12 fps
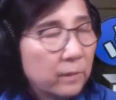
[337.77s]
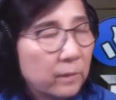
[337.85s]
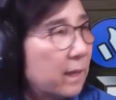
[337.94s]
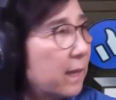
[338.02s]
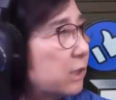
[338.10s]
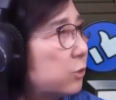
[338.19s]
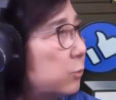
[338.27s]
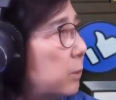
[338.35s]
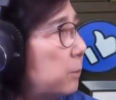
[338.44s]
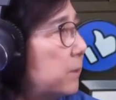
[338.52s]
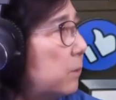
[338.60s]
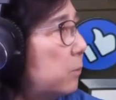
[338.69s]
X will
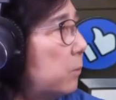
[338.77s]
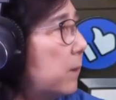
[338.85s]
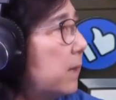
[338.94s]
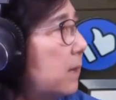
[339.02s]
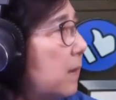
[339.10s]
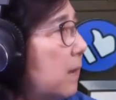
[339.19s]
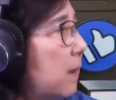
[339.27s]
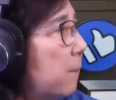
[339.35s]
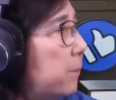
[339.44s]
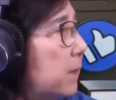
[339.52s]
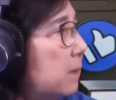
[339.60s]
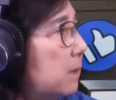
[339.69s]
be the 1.
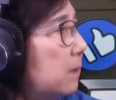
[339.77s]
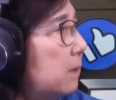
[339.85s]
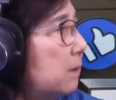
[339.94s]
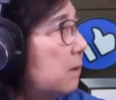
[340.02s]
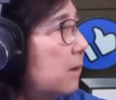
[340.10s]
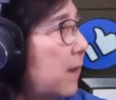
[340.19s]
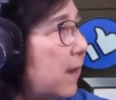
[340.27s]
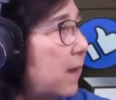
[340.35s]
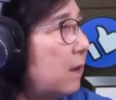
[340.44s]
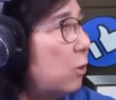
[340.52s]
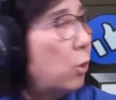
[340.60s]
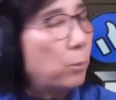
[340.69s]
But here,
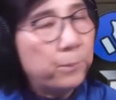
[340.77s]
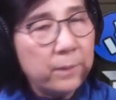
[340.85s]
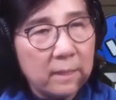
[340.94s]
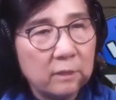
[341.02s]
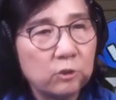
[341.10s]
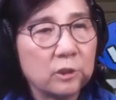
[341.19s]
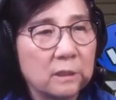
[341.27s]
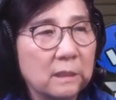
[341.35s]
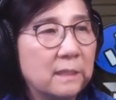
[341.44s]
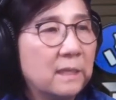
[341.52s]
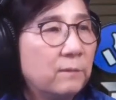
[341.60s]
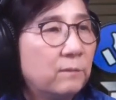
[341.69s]
A or B, just
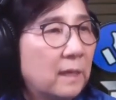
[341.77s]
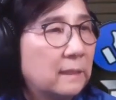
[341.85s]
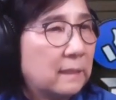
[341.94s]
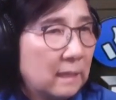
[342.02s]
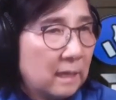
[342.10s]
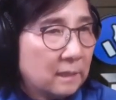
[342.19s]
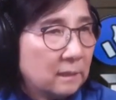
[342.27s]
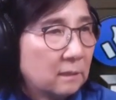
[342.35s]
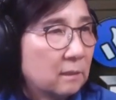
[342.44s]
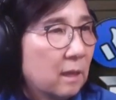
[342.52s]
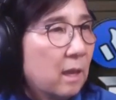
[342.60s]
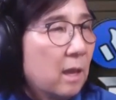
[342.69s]
leave as is.
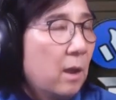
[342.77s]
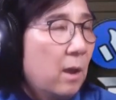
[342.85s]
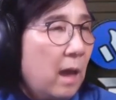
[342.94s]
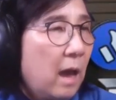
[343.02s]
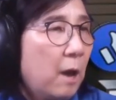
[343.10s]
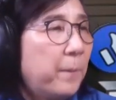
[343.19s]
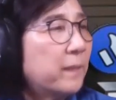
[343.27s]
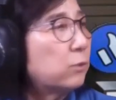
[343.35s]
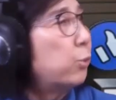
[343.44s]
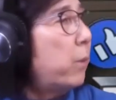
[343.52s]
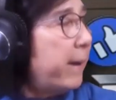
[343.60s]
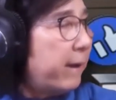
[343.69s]
How about
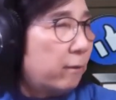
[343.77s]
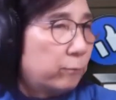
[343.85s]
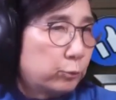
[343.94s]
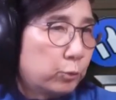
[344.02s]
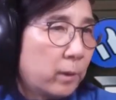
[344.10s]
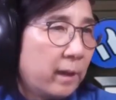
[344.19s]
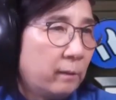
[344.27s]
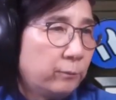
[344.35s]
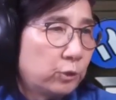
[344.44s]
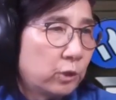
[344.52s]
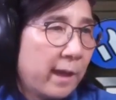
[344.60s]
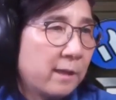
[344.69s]
12? 12,
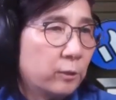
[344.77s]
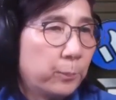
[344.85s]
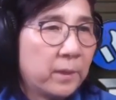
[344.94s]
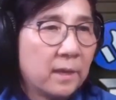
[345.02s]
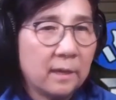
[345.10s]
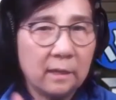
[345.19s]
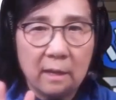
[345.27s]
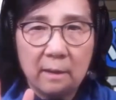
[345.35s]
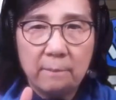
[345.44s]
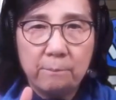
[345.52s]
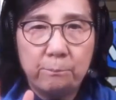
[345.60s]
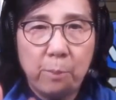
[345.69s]
child pick
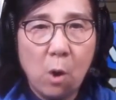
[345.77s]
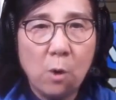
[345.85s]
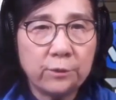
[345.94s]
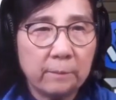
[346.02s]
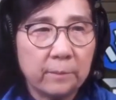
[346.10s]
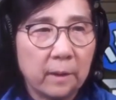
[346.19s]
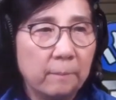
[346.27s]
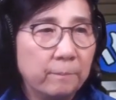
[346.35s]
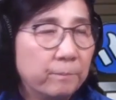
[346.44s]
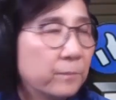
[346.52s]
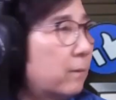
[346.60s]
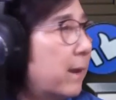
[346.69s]
both of them,
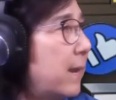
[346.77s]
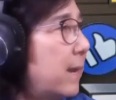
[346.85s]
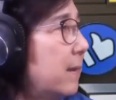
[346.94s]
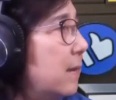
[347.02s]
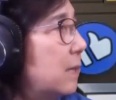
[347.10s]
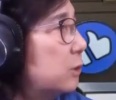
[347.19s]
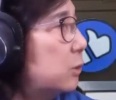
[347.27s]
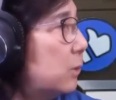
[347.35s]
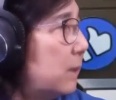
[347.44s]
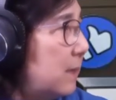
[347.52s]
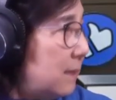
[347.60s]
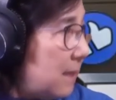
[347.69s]
right? So
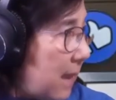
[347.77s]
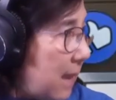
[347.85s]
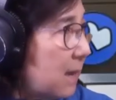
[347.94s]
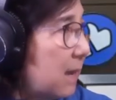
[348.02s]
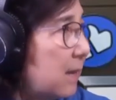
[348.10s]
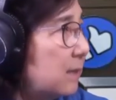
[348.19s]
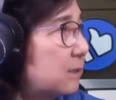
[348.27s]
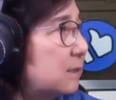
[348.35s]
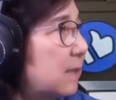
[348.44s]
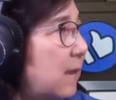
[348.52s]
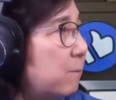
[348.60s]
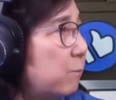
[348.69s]
in that case,
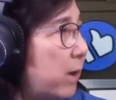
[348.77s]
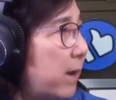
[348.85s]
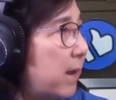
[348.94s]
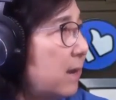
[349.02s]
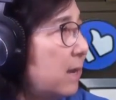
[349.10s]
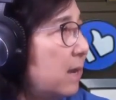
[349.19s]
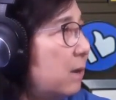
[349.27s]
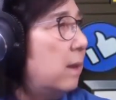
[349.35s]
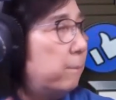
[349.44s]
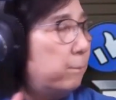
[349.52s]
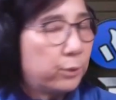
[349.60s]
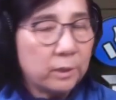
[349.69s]
same way,
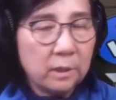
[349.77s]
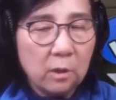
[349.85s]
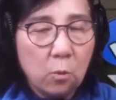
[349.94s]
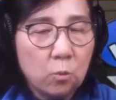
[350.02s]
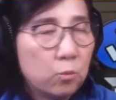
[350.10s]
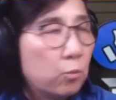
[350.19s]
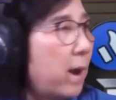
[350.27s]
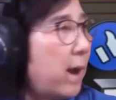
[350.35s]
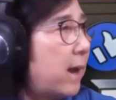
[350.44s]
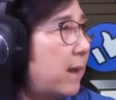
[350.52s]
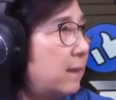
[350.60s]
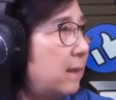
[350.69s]
put
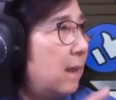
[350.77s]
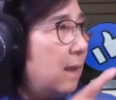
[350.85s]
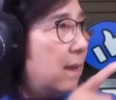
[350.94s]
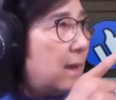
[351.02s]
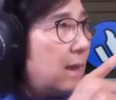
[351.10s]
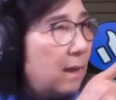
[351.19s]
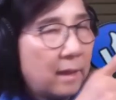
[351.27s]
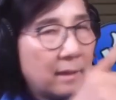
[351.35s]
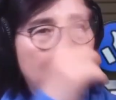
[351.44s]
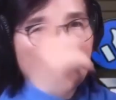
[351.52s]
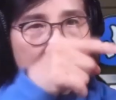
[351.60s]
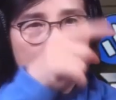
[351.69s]
1 at
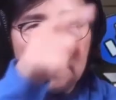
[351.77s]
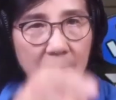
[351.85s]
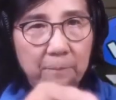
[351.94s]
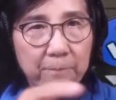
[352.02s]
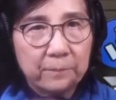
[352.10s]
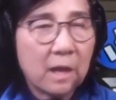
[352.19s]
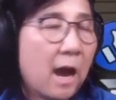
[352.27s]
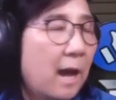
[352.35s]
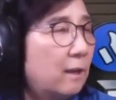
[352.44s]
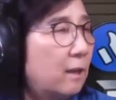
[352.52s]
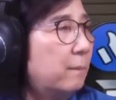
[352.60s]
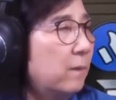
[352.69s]
the
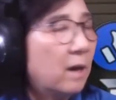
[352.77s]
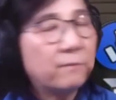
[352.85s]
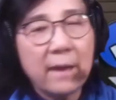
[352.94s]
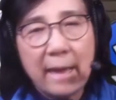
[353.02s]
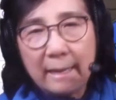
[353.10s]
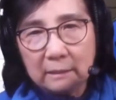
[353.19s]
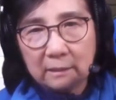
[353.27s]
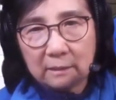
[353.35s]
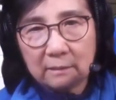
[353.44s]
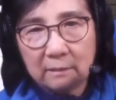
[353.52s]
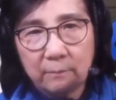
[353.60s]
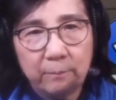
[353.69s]
column of
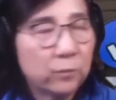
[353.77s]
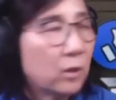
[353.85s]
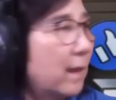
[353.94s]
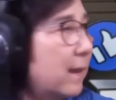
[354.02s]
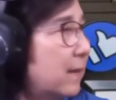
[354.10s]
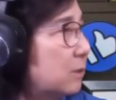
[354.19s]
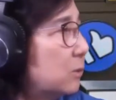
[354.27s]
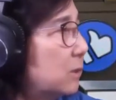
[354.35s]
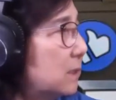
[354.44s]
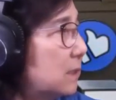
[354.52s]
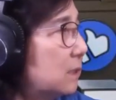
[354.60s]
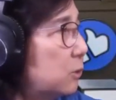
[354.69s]
X. Okay, so
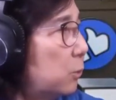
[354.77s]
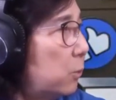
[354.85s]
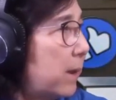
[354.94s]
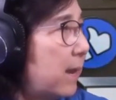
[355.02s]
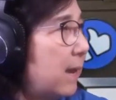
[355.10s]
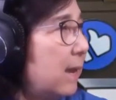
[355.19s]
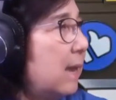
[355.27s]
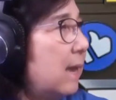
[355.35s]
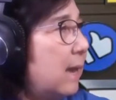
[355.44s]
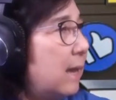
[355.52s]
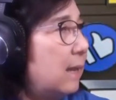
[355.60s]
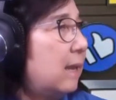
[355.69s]
this is the way.
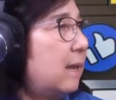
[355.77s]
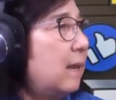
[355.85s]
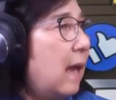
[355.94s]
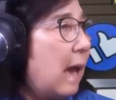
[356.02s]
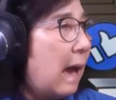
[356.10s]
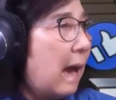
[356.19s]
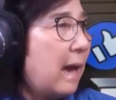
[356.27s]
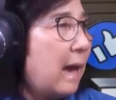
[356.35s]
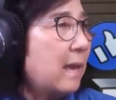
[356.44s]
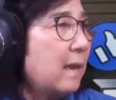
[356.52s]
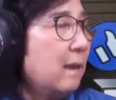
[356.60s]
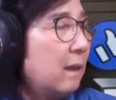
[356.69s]
And then
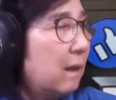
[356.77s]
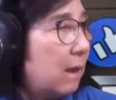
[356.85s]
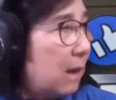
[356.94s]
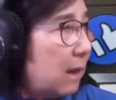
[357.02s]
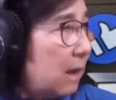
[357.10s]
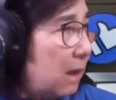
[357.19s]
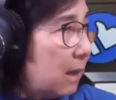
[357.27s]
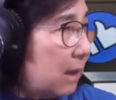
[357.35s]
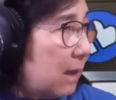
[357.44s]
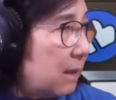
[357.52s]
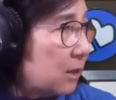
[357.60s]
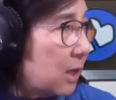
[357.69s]
I
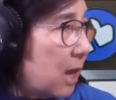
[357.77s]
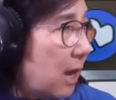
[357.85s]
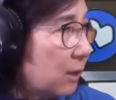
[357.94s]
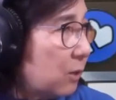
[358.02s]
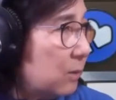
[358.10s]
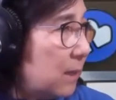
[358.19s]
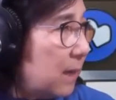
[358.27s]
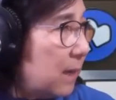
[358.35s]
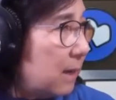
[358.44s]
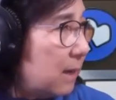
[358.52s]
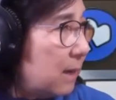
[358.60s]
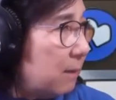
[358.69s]
kind of
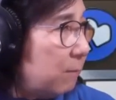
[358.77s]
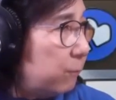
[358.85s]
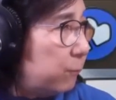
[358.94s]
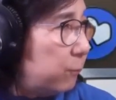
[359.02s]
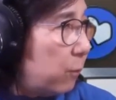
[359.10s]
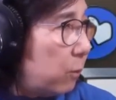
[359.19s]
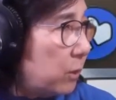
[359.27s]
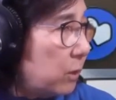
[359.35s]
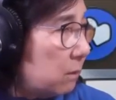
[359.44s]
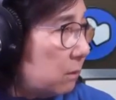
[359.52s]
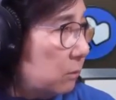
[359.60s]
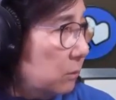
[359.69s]
calculated for
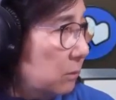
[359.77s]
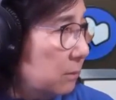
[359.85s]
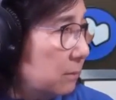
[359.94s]
you.